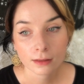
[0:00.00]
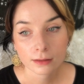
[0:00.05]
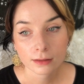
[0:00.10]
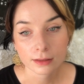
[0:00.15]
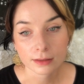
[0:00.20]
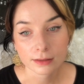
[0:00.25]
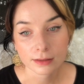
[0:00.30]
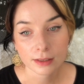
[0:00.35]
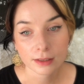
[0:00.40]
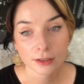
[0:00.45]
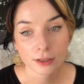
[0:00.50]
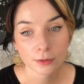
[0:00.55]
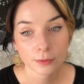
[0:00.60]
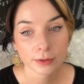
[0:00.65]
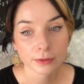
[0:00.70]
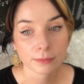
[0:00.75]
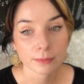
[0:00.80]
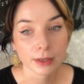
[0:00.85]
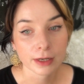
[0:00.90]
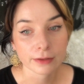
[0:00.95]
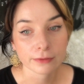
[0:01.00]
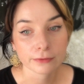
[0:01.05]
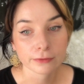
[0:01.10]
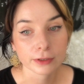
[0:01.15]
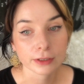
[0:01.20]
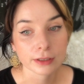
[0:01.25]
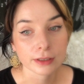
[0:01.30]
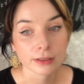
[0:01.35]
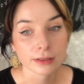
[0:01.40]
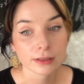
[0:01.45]
Continue with
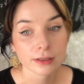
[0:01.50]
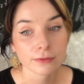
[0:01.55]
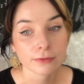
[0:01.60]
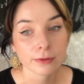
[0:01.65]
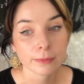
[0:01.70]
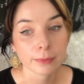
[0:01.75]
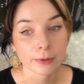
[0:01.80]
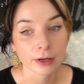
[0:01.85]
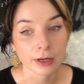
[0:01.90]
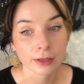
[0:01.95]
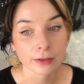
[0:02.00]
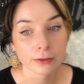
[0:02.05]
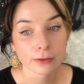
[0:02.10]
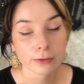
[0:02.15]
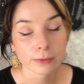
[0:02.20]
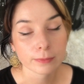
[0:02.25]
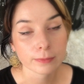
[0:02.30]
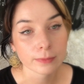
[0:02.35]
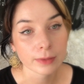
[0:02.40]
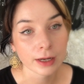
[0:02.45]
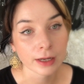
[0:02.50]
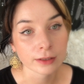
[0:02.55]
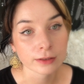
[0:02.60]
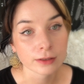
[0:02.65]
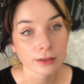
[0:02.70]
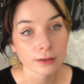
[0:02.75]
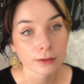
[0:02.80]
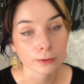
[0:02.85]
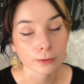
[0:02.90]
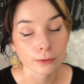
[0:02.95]
mindfulness of the breath and
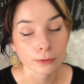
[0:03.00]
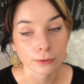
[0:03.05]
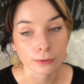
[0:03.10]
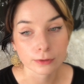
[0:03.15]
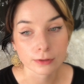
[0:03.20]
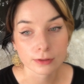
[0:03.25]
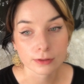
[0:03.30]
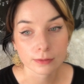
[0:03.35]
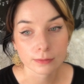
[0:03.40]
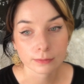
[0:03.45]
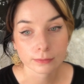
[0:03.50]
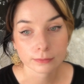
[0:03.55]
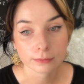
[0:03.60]
the thoughts.